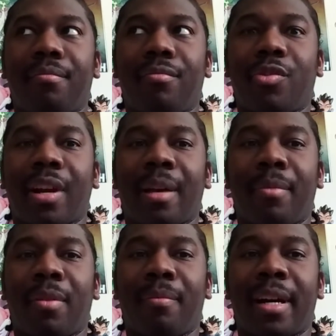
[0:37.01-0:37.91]
Dragon
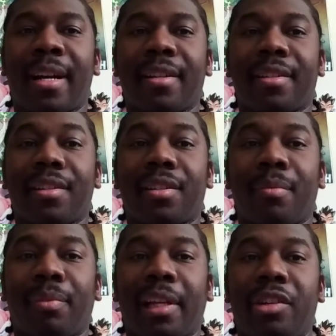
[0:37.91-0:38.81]
Ball Minus is
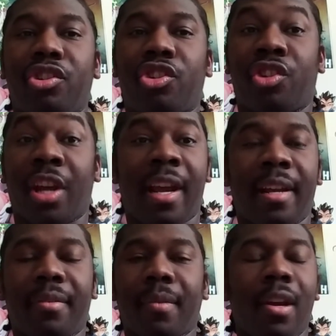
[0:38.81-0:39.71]
complete shit.